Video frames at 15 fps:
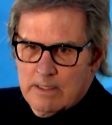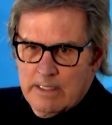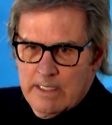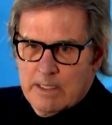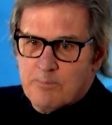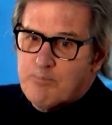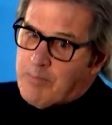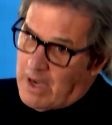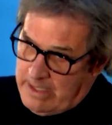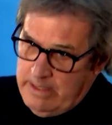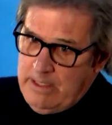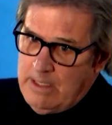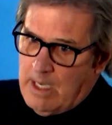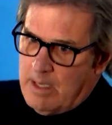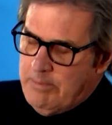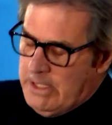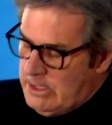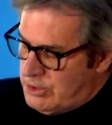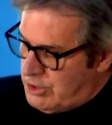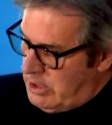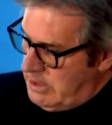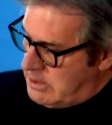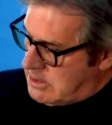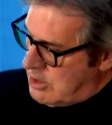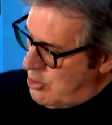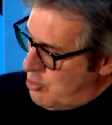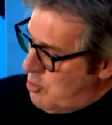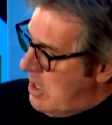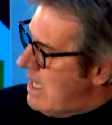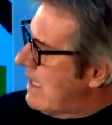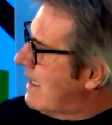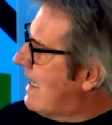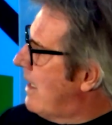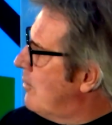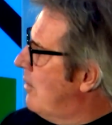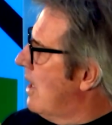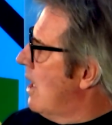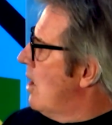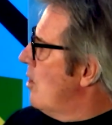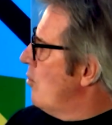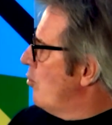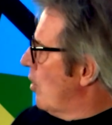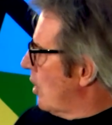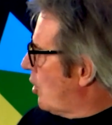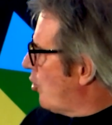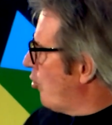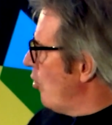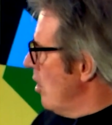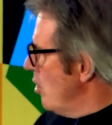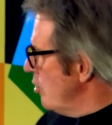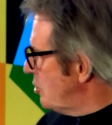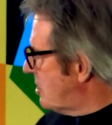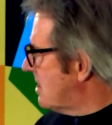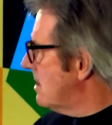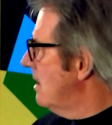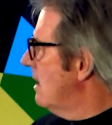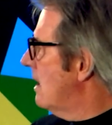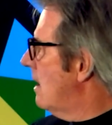and by he I mean she too, can recruit,